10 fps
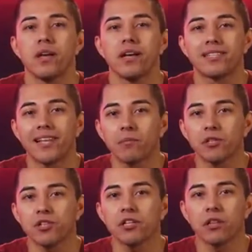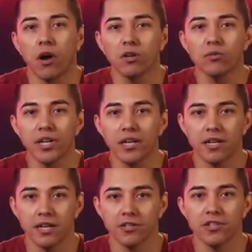establishing long-running
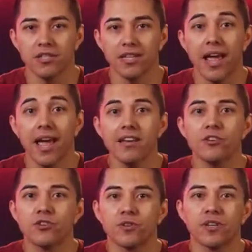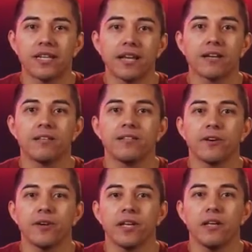connections and ensuring data
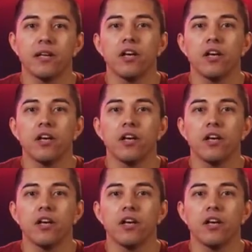integrity